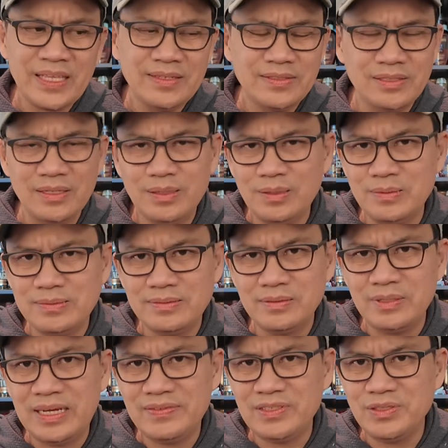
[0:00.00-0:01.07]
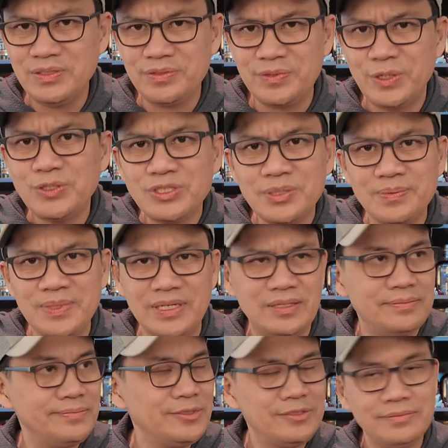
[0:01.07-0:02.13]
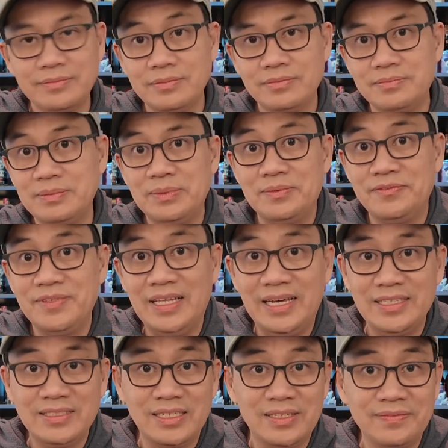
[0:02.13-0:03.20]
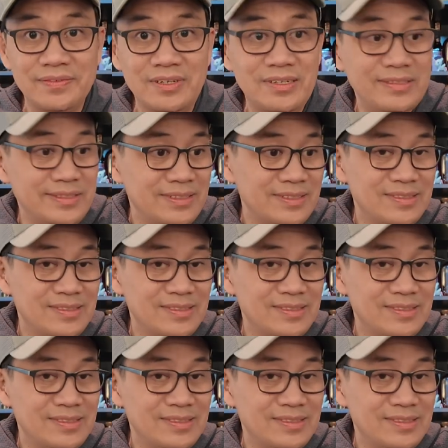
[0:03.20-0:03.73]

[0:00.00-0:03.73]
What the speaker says: So we'll have to do a road trip there, or maybe fly, it's kind of far.